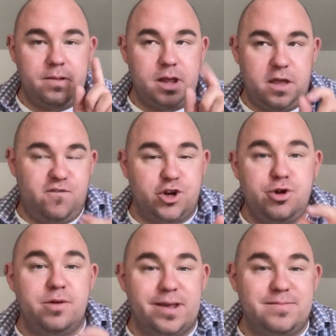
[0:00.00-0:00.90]
if your
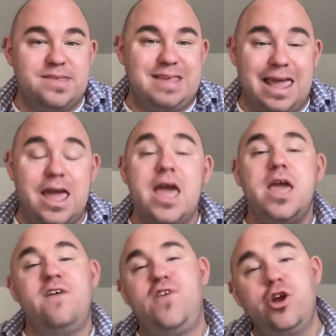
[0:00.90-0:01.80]
tutor makes a mistake,
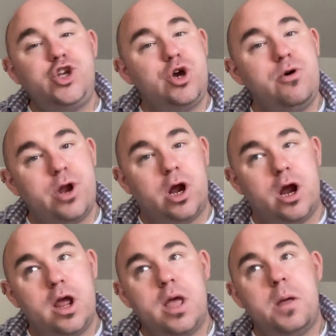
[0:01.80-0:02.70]
if your
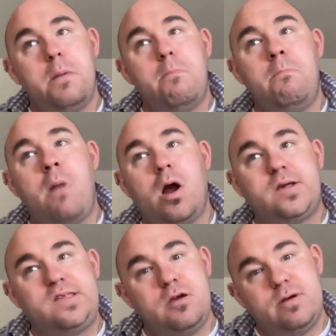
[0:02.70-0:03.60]
tutor
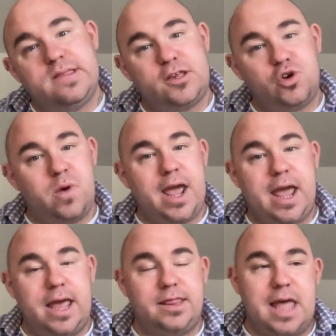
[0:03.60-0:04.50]
marks you in such a
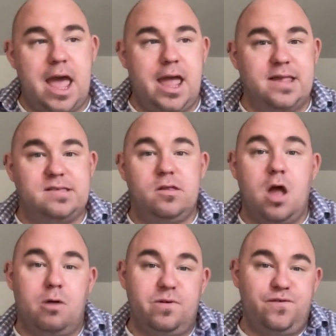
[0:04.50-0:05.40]
way that is
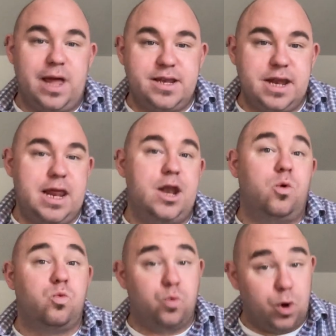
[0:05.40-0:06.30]
not reflected in a
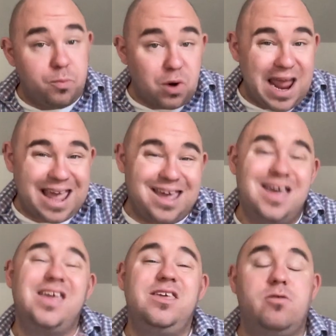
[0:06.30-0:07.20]
rubric,
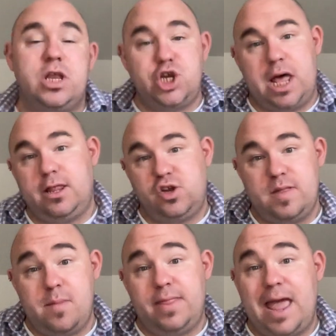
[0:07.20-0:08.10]
you can challenge
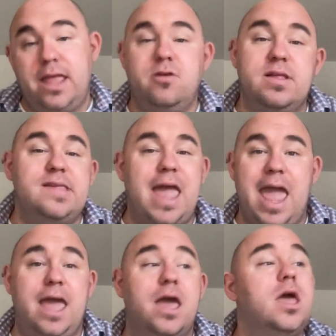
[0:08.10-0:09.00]
them on that. You can say,
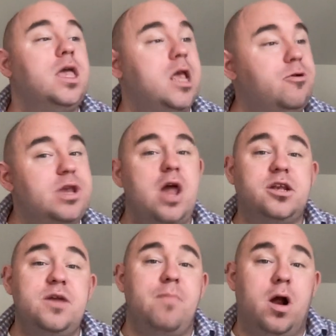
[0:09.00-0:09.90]
hey, you
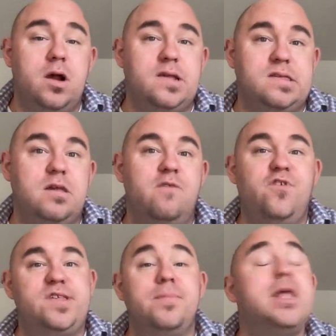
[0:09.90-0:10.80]
deducted marks for
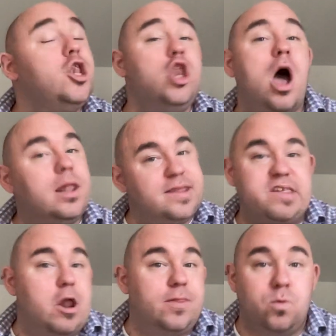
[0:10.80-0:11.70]
something not listed
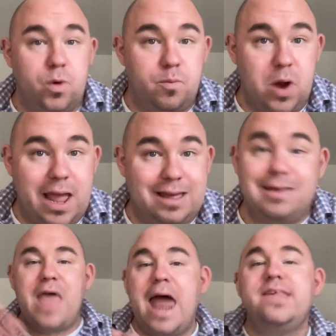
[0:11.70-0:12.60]
on the rubric.
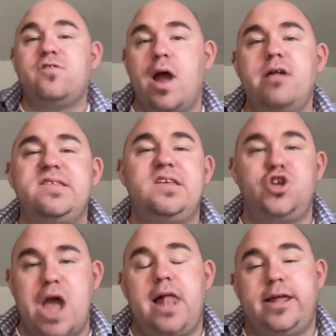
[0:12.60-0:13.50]
That is grounds to
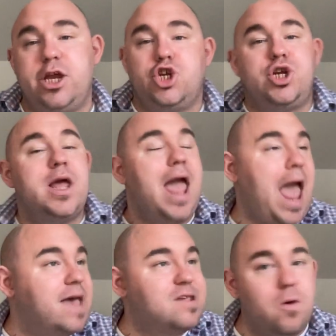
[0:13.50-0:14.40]
challenge.
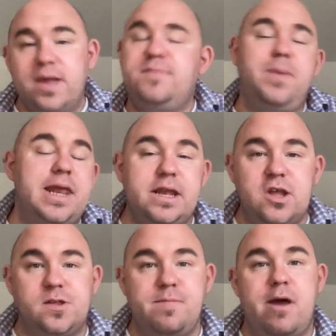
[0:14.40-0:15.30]
As always, be an
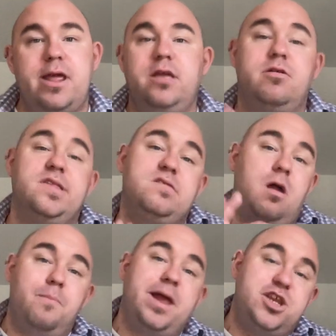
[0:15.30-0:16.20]
adult about it. You can
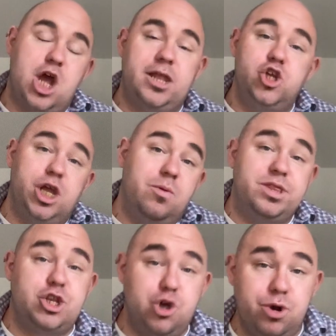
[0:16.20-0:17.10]
start by challenging it with
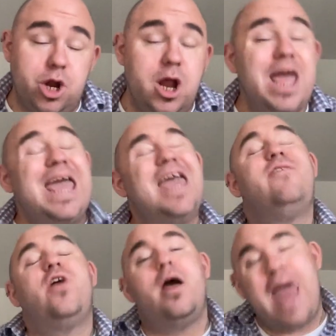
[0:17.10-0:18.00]
the tutor. If
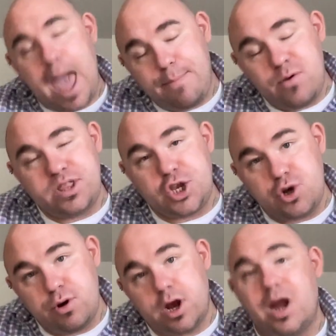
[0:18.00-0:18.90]
you're unhappy with the
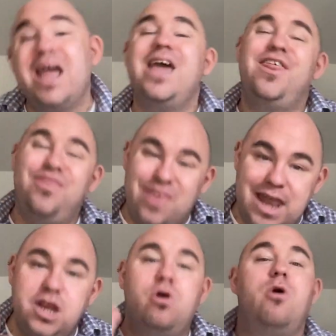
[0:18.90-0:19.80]
tutor,
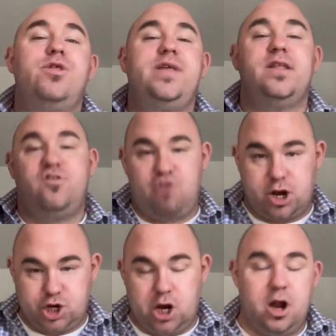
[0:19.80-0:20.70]
then you go to the
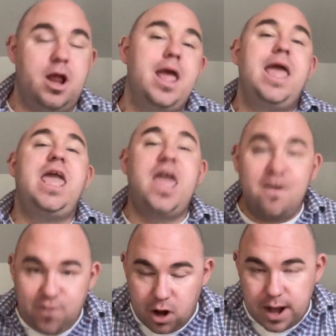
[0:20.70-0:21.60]
instructor.
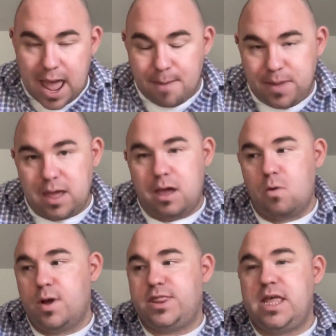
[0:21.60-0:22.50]
If you're unhappy
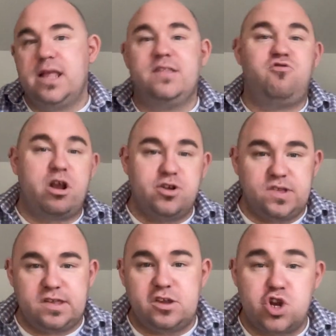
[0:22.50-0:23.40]
with the instructor's
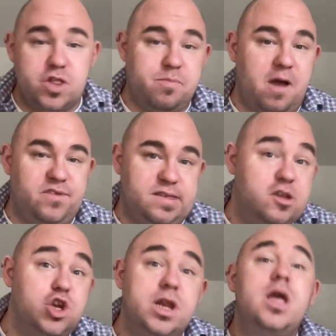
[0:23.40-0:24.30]
decision or the prof's
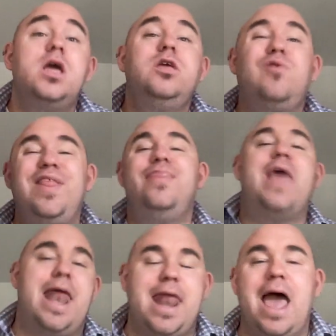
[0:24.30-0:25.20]
decision, you can
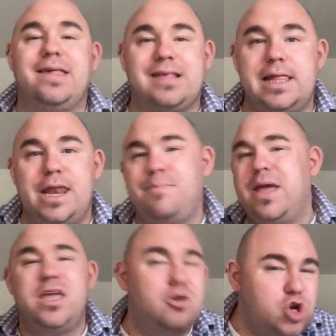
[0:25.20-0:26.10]
then escalate it.
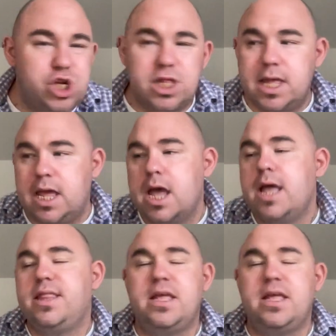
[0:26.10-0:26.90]
But usually the